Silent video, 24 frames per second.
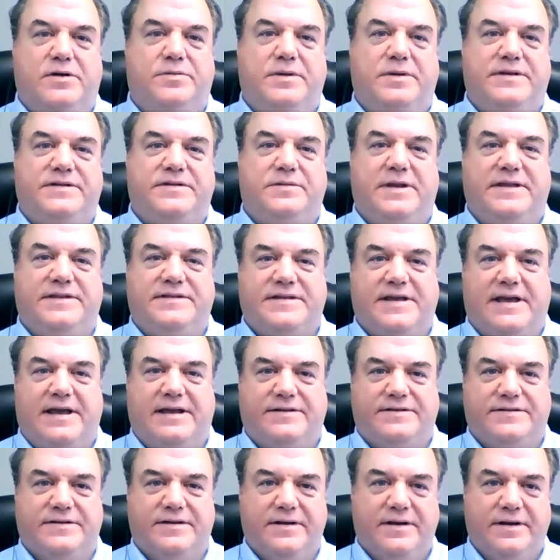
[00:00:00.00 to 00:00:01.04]
me some
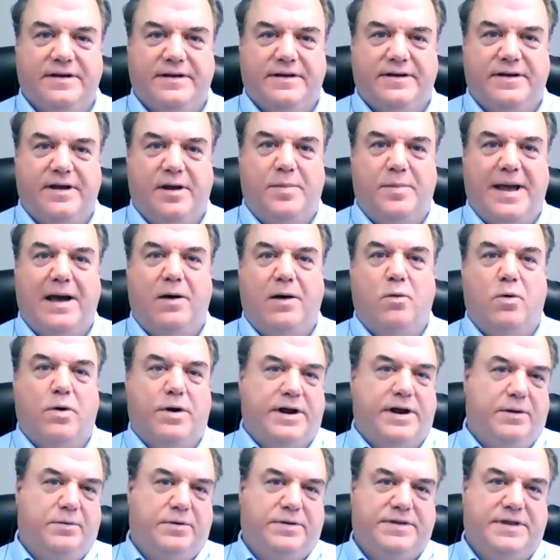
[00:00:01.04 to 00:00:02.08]
insights about
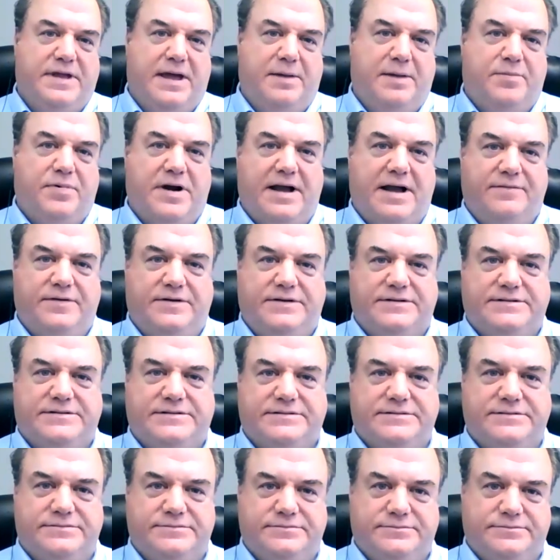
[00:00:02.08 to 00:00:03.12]
working with
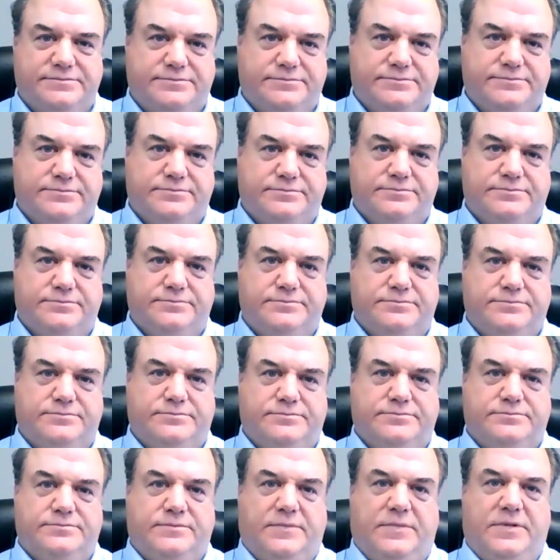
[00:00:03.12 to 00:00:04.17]
nonprofits.
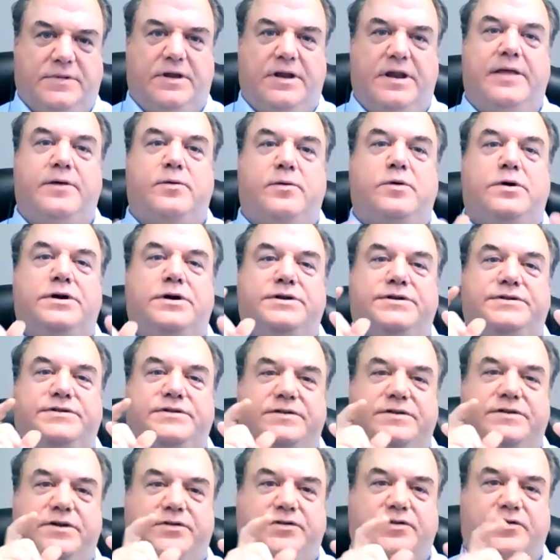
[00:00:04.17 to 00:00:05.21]
In other words,
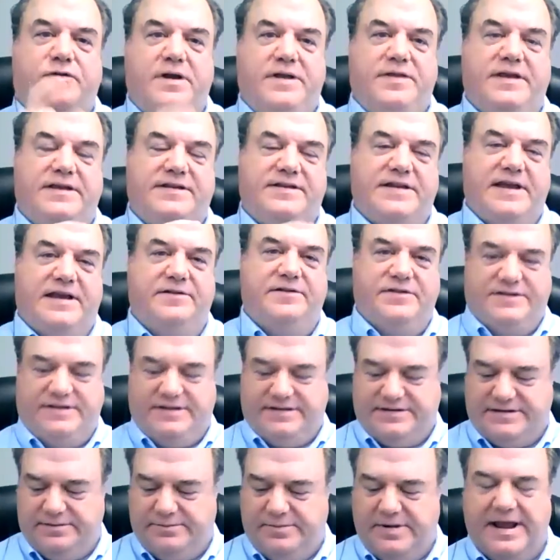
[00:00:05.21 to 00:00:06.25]
you treat the executive
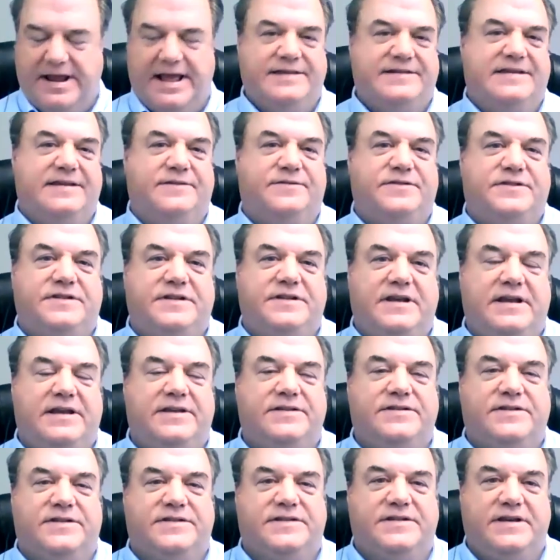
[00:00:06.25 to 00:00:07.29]
assistant as if she
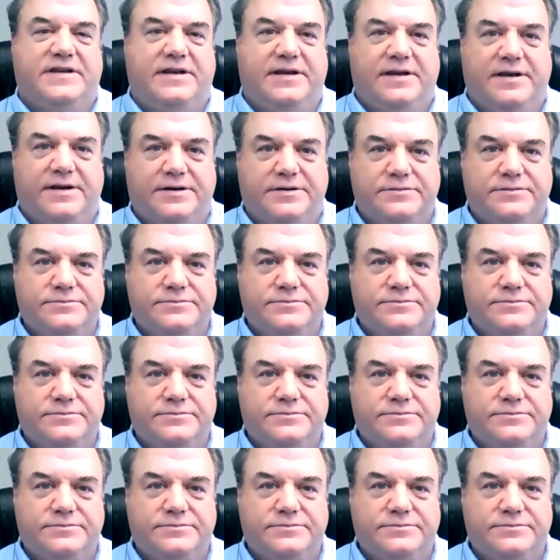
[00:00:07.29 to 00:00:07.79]
is a CEO.